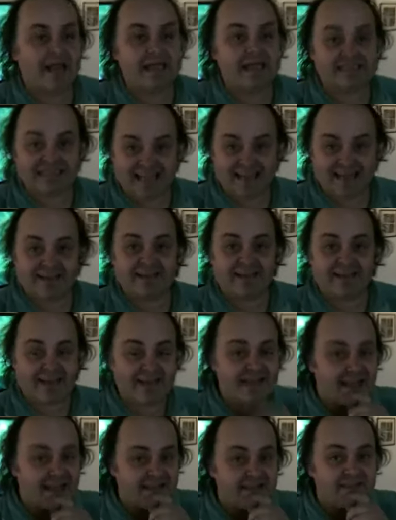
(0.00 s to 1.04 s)
Exactly,
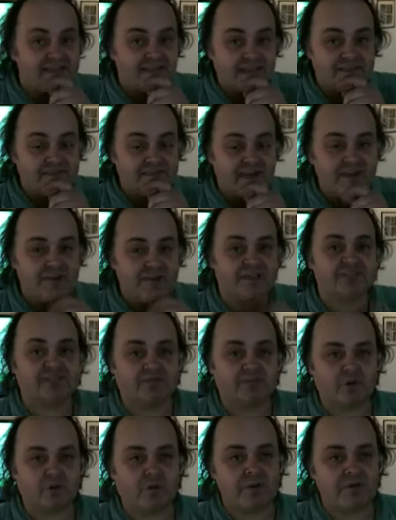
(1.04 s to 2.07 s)
that is very much
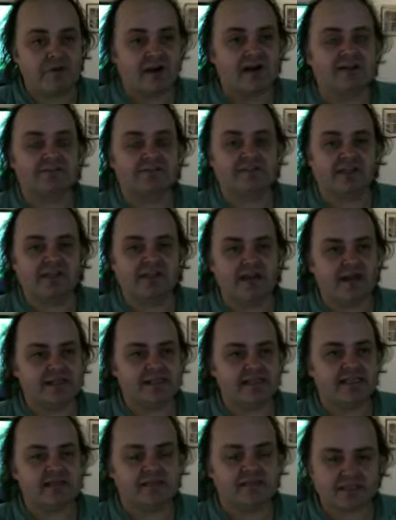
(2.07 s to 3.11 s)
what we're after. The
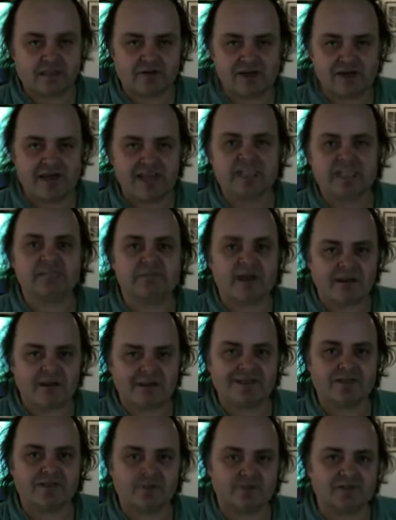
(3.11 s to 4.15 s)
idea is to create an
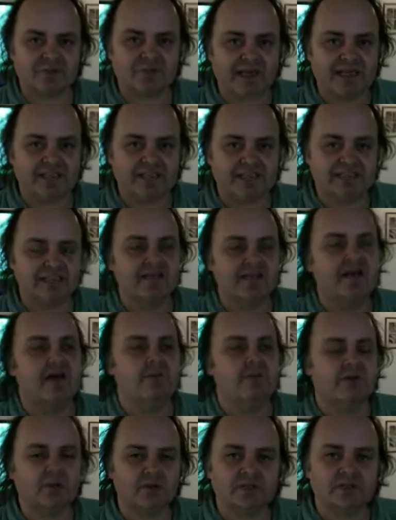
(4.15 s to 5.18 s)
experimental space,
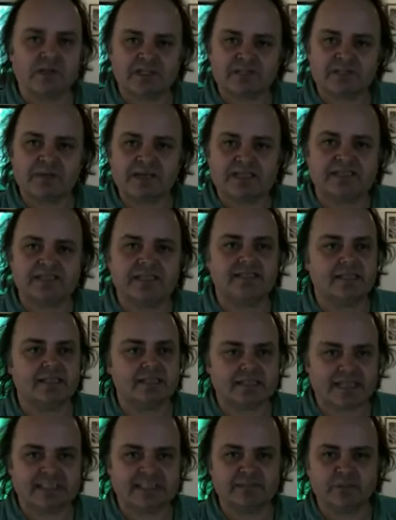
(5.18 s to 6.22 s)
but also a space that's
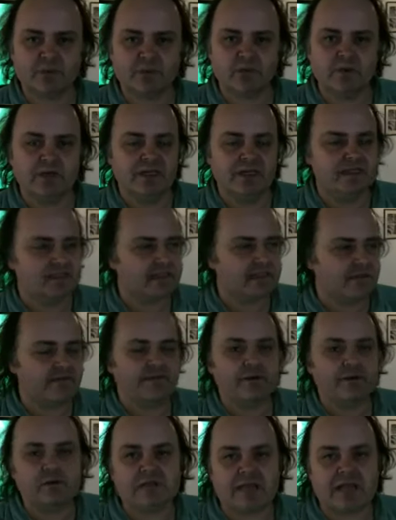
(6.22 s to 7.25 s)
accessible. So it
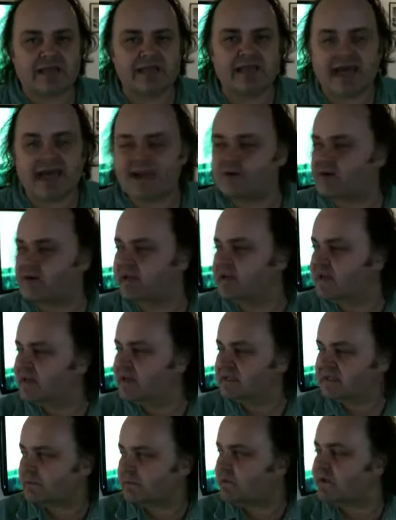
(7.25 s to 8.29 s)
feels like a gallery.
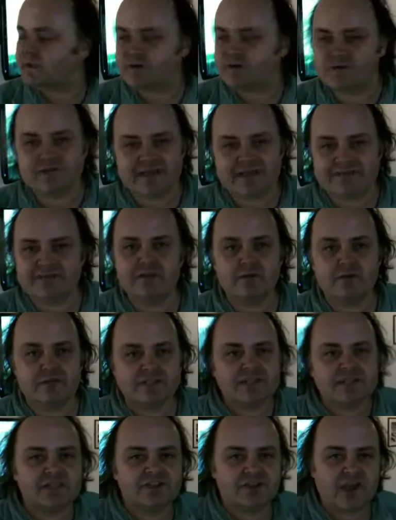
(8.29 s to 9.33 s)
Someone who's never looked
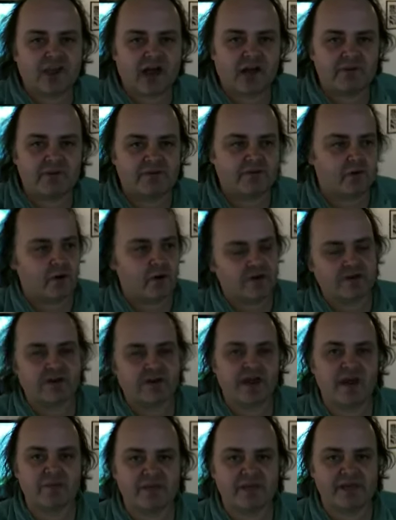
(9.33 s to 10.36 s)
at digital art before can
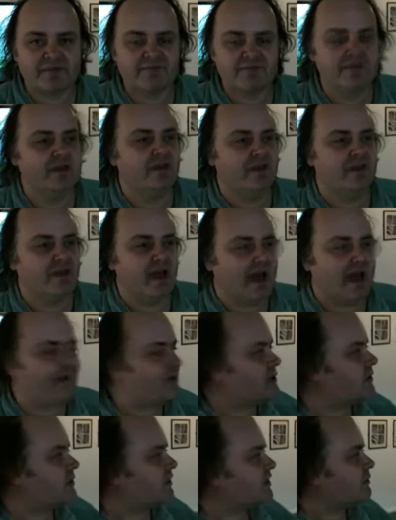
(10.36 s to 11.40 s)
come in,
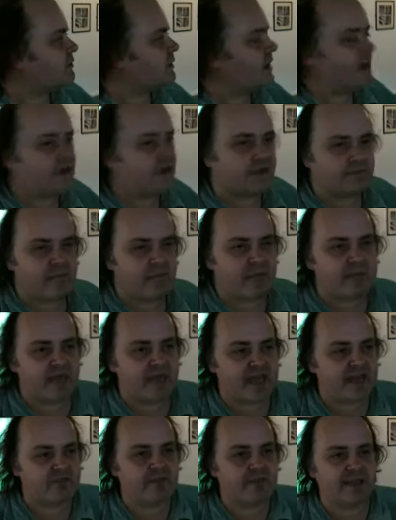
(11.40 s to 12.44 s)
have a look at the work, and maybe
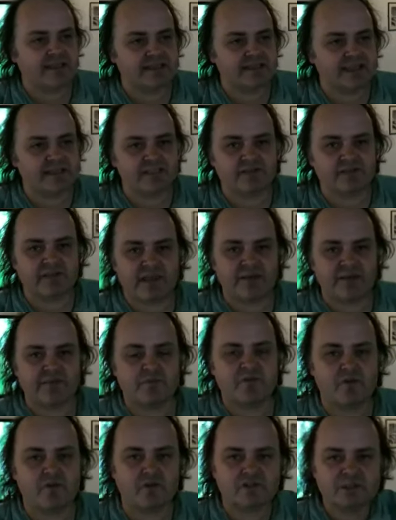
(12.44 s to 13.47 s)
they can make sense of it.
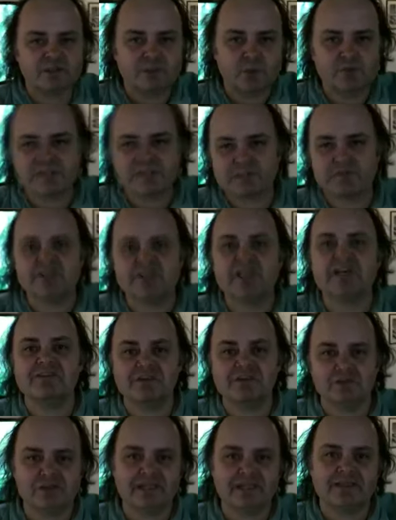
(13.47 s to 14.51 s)
We've got supporting
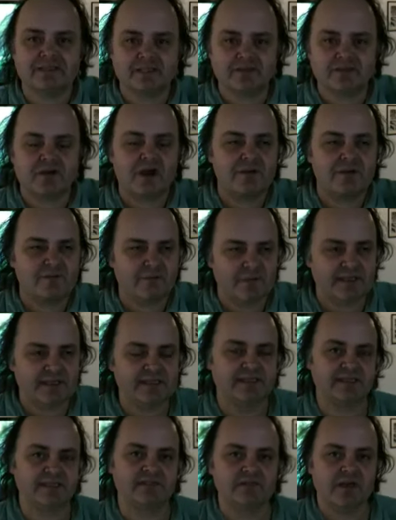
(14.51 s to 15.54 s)
materials that describe the
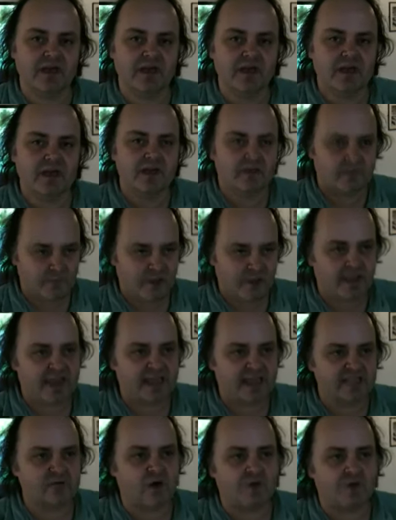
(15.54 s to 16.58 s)
pieces, and in my
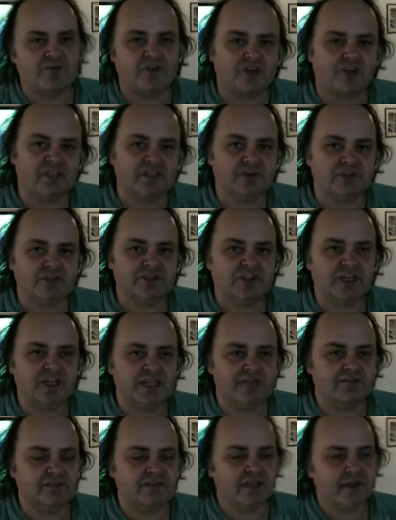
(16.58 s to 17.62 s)
case, what I'm trying to
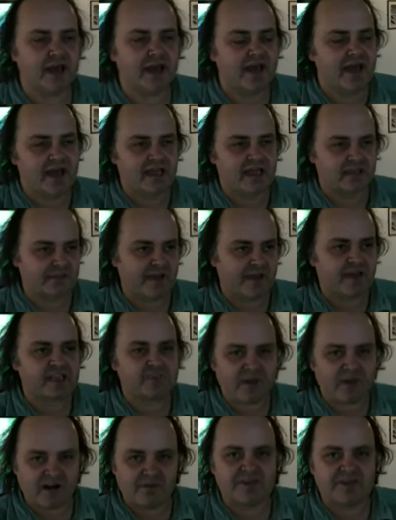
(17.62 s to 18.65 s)
achieve. So yeah, it's about
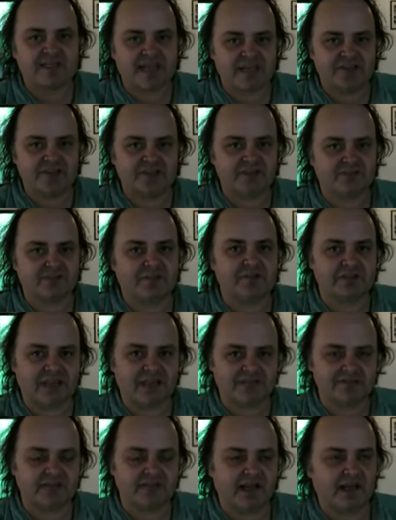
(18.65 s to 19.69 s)
experimentation, most
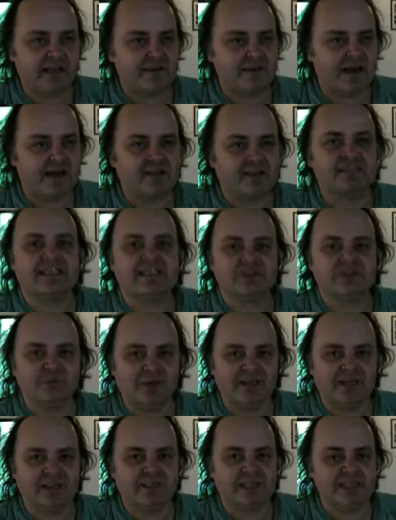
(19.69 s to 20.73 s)
definitely, about
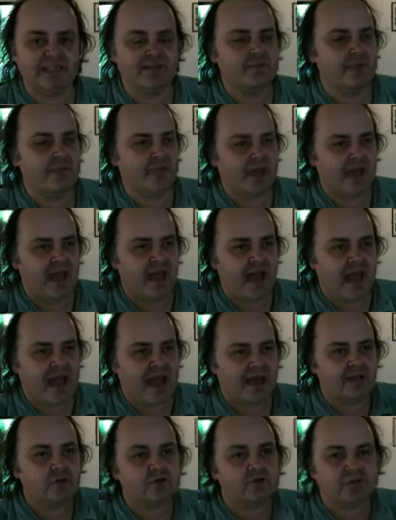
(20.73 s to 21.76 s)
accessibility.
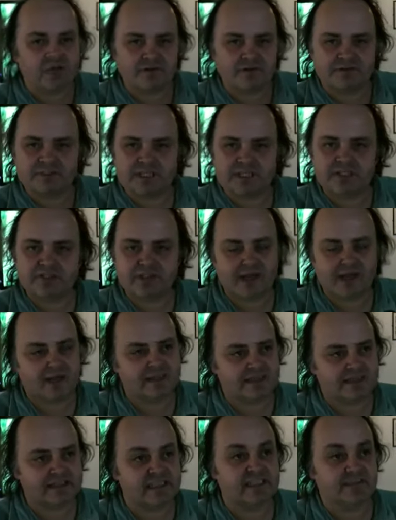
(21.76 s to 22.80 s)
And also, for digital
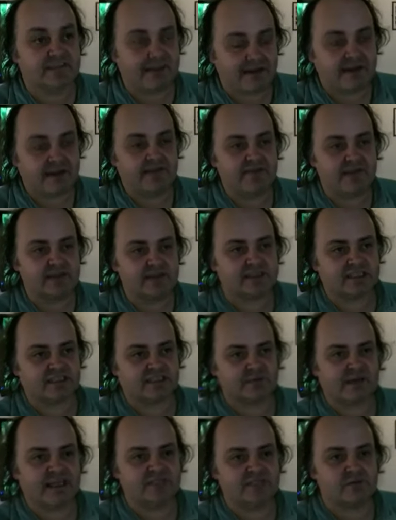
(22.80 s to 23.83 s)
artists, it's about giving us a
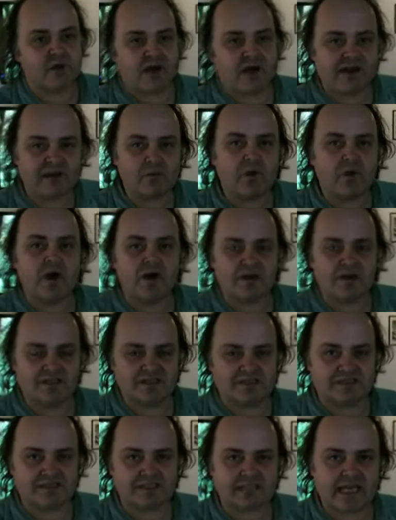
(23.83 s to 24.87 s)
space where our work
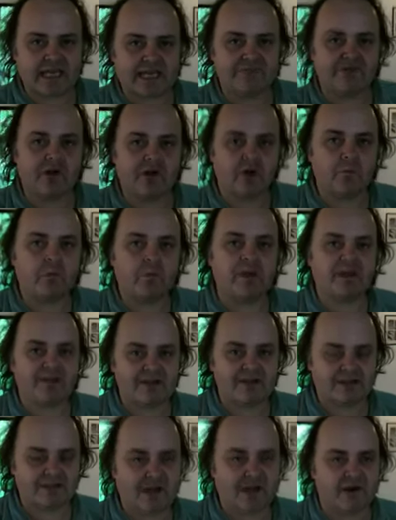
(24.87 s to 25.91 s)
can stay for a long
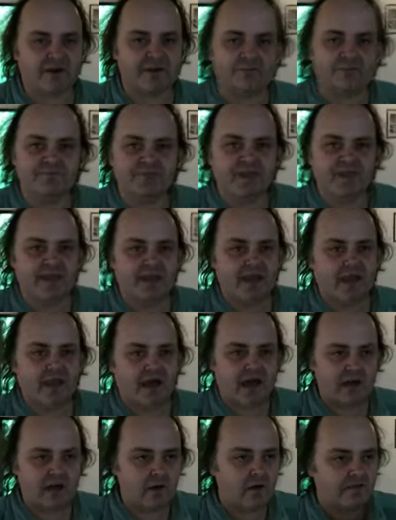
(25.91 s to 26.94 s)
period of time.
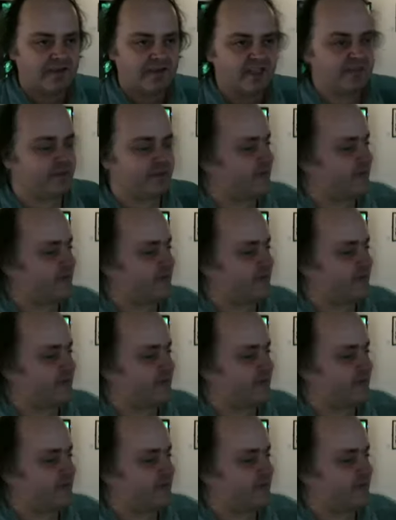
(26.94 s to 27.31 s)
A lot of these